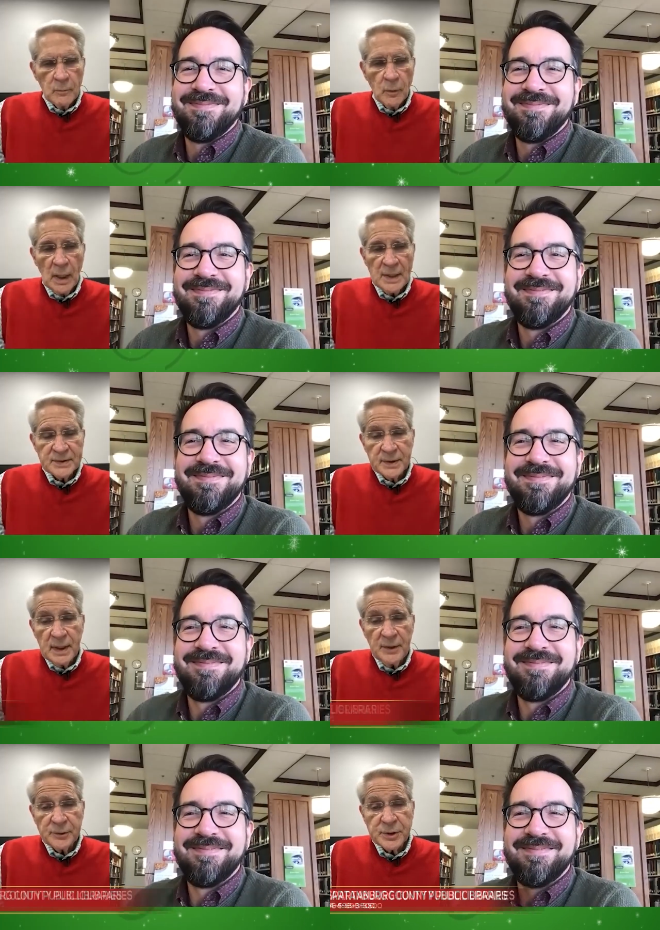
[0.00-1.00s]
Speaker 1: Well, that's
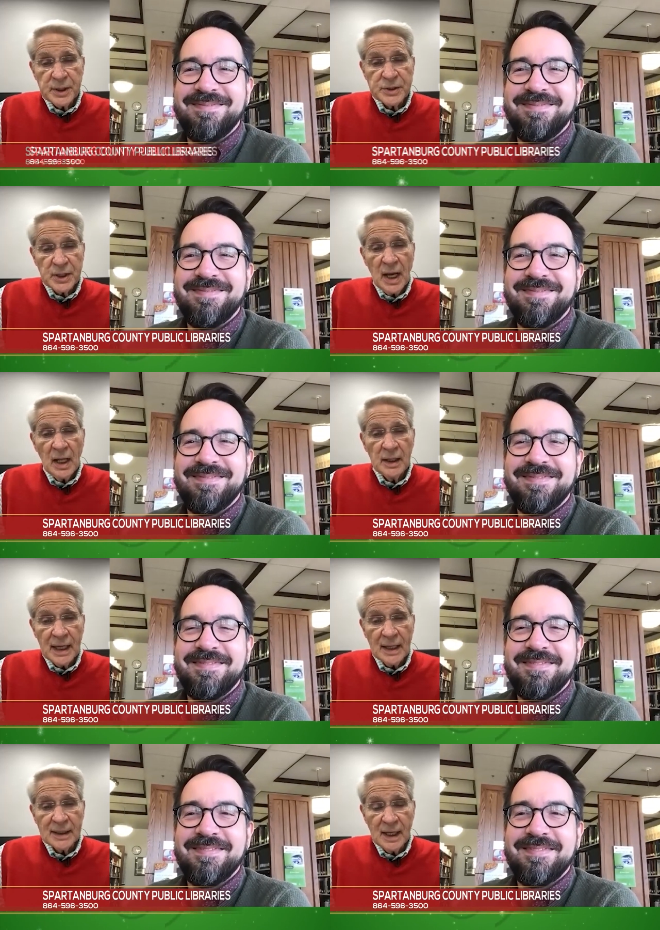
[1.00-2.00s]
interesting style. They
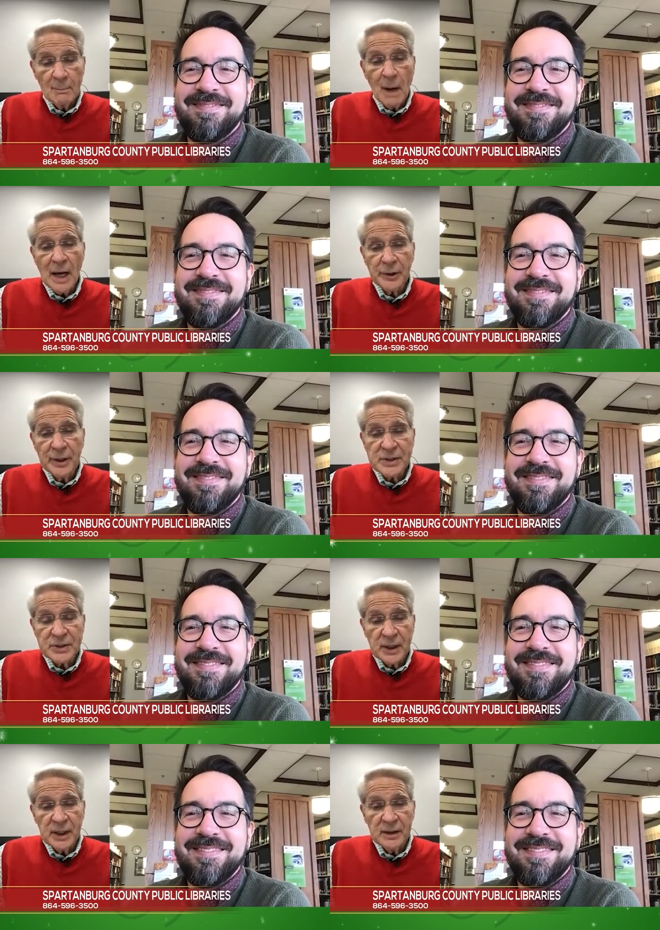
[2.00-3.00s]
got kind of
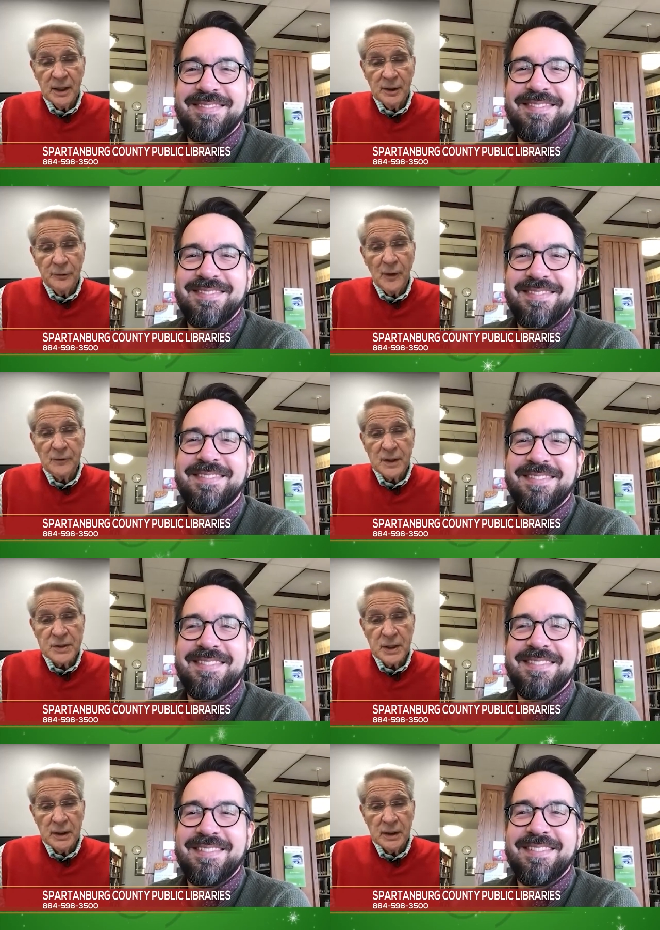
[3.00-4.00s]
modernistic in the
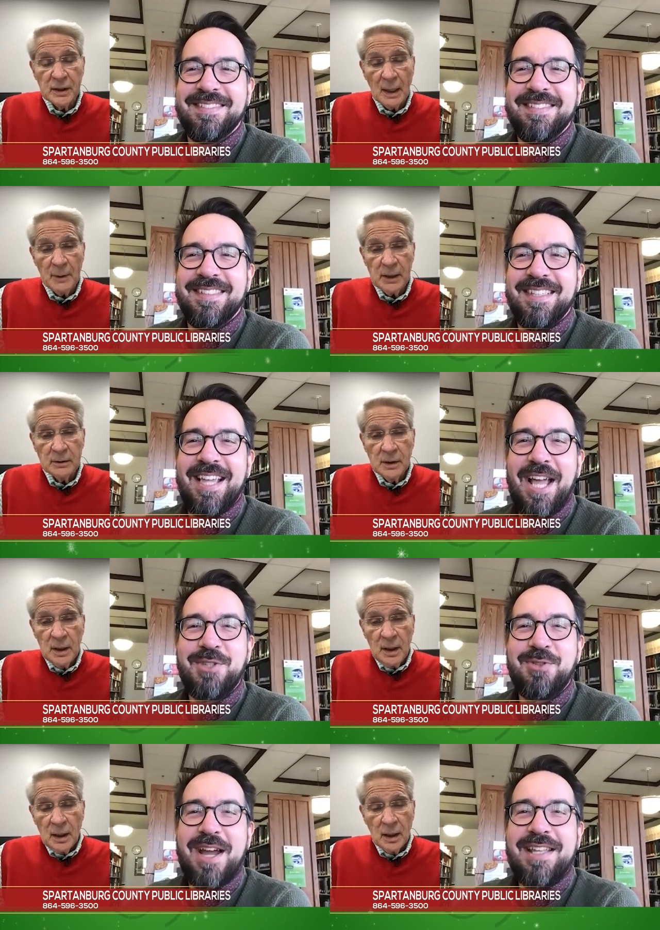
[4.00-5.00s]
50s, didn't it? I mean,
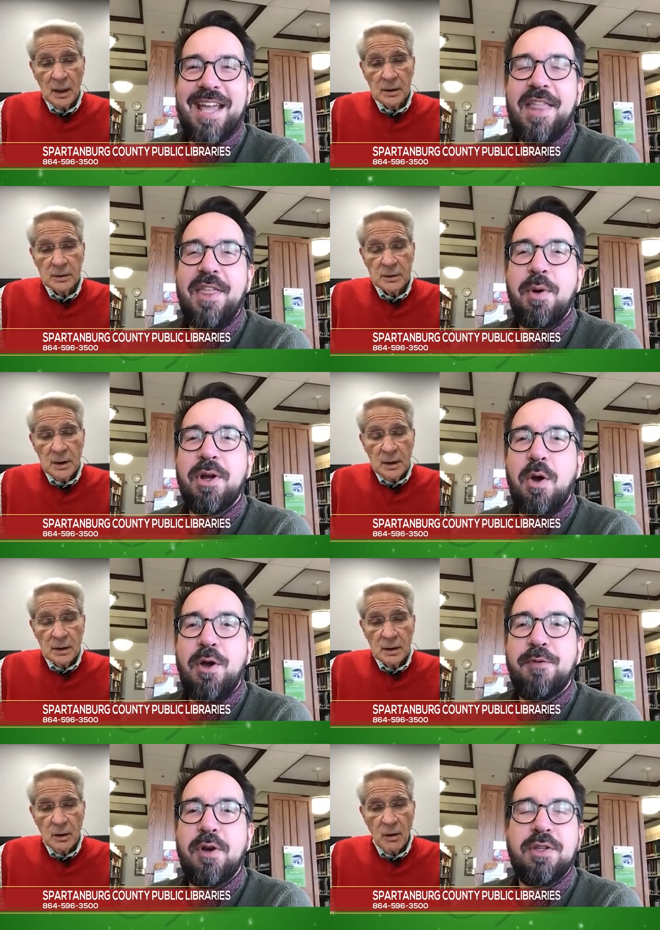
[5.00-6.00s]
Speaker 2: that's right. Yeah, they were
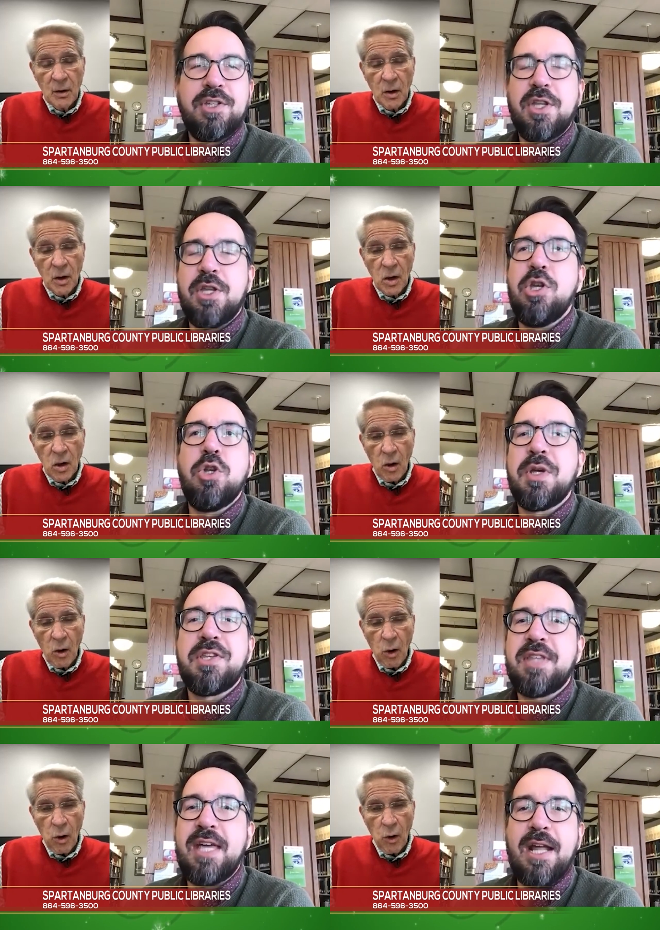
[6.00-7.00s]
going for just a new
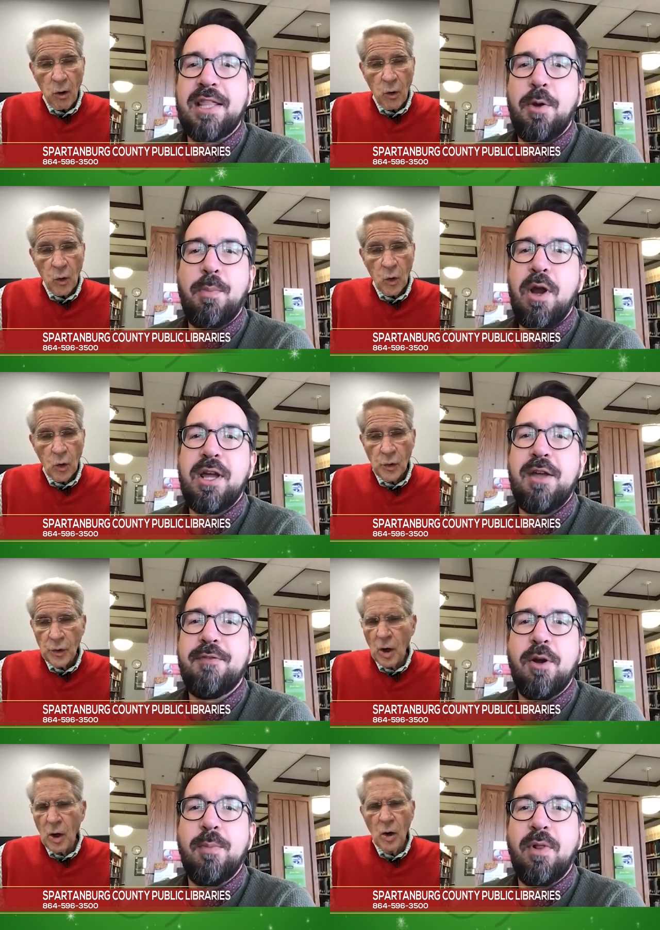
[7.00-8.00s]
aesthetic. They were breaking
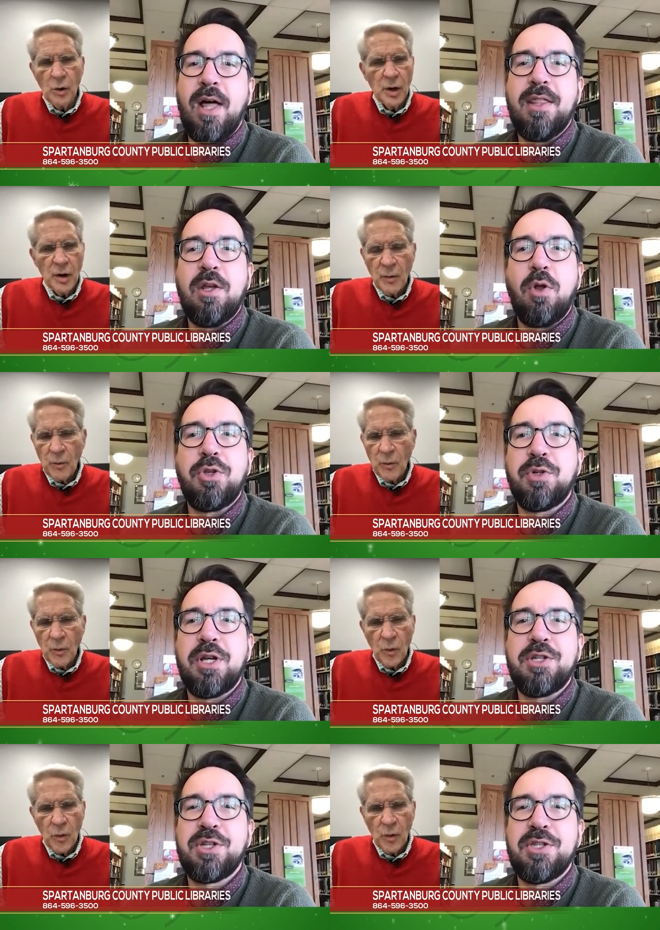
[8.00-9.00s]
from oh. a lot of
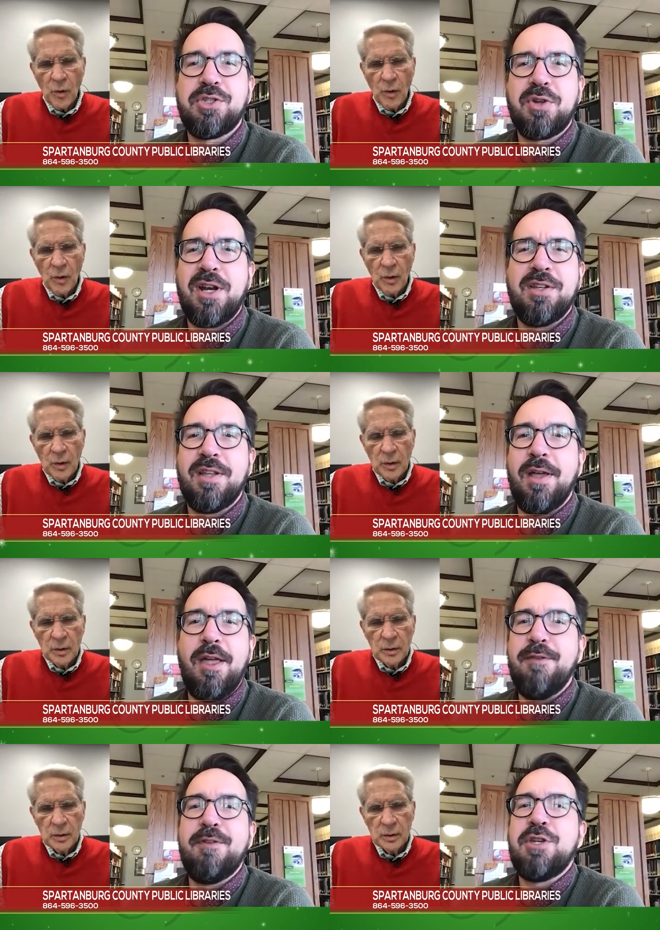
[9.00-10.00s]
traditions, trying to uh,
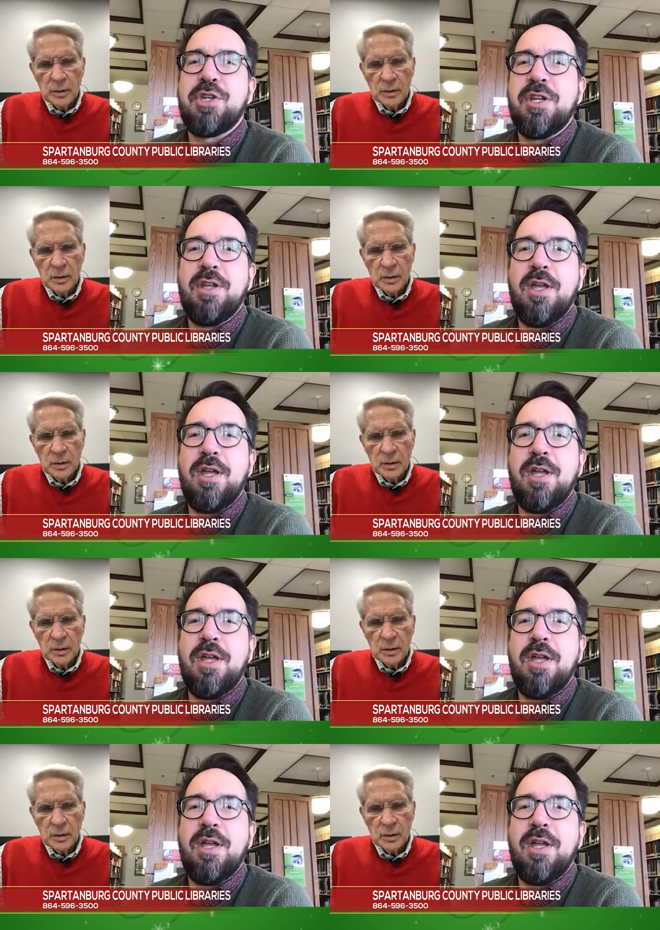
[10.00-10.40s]
envision a